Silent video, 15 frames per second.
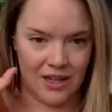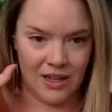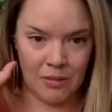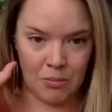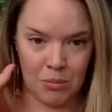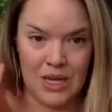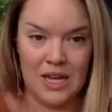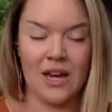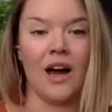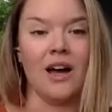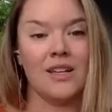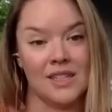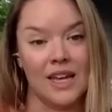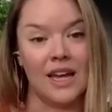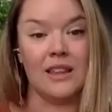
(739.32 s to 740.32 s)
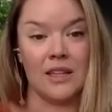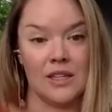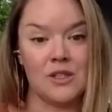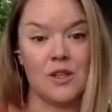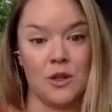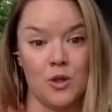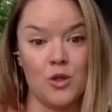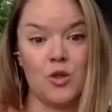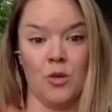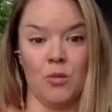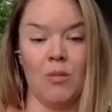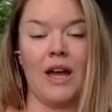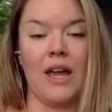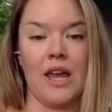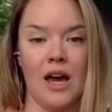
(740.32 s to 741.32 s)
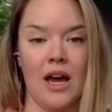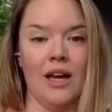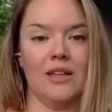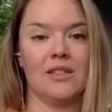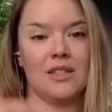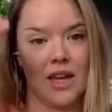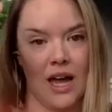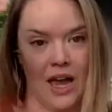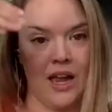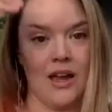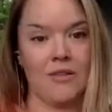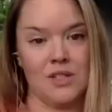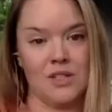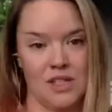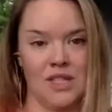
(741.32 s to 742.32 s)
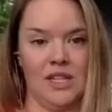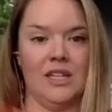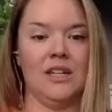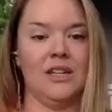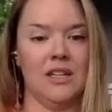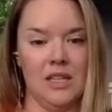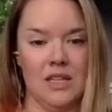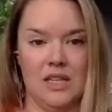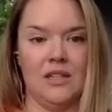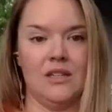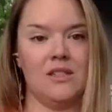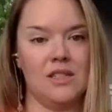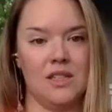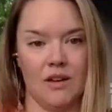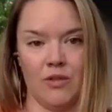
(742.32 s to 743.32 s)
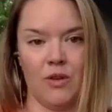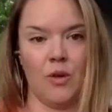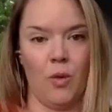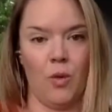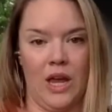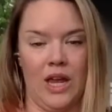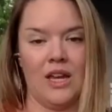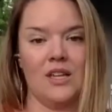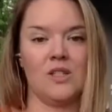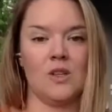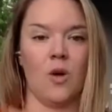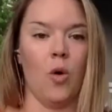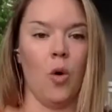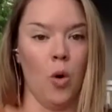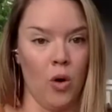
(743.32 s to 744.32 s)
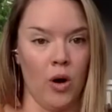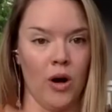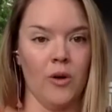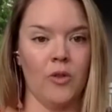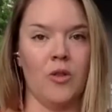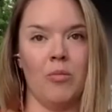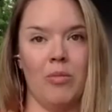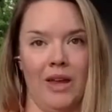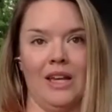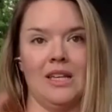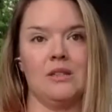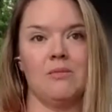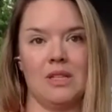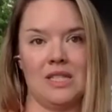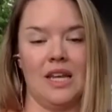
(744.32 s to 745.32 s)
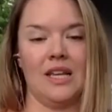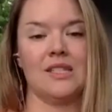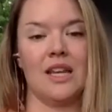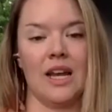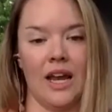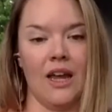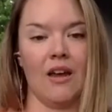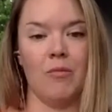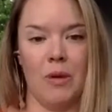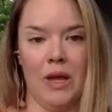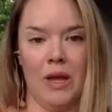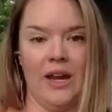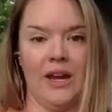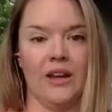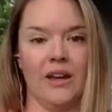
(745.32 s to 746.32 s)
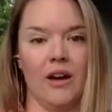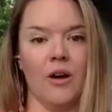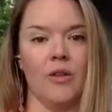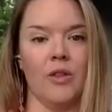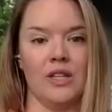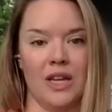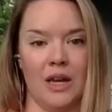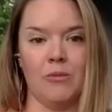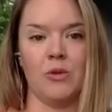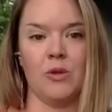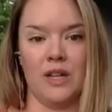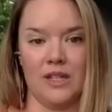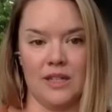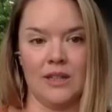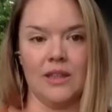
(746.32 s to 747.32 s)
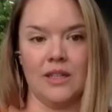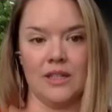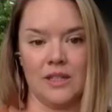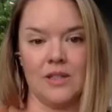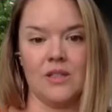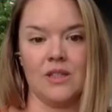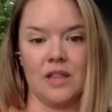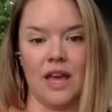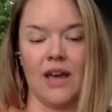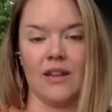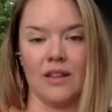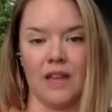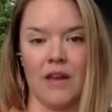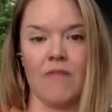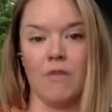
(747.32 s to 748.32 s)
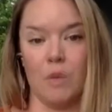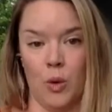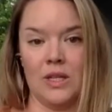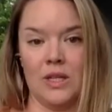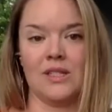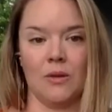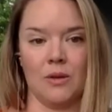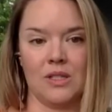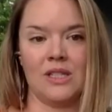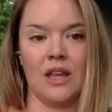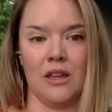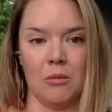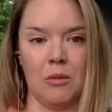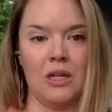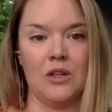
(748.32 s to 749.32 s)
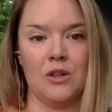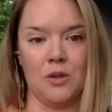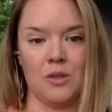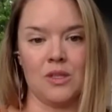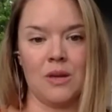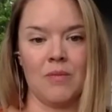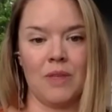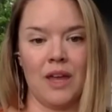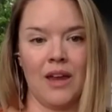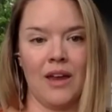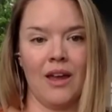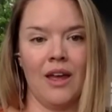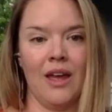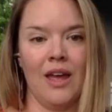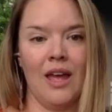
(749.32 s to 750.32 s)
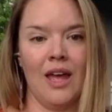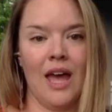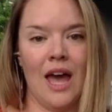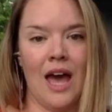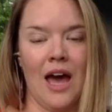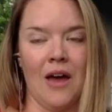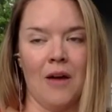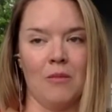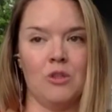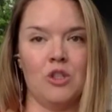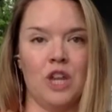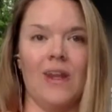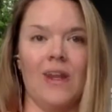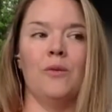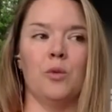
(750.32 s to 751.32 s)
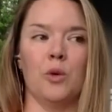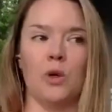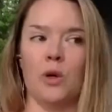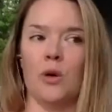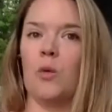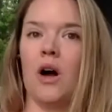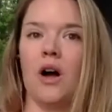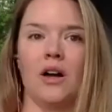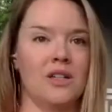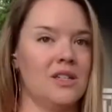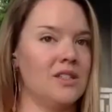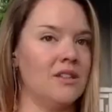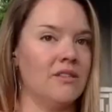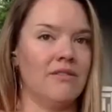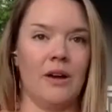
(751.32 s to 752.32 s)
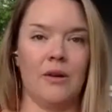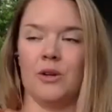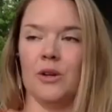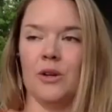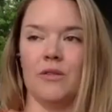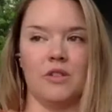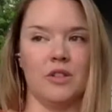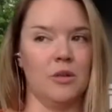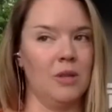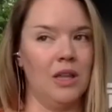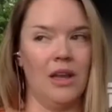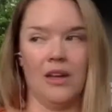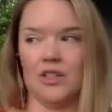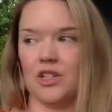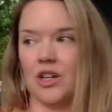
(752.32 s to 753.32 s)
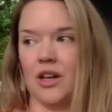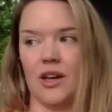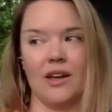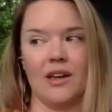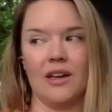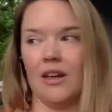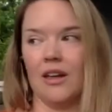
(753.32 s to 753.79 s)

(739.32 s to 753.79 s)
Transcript: because I listened to my gut, I have succeeded in these different ways, or the biggest mistakes that I have made are the times when I didn't listen to that like voice that was telling me to do something. Jane Werwand, the founder of Dermalogica,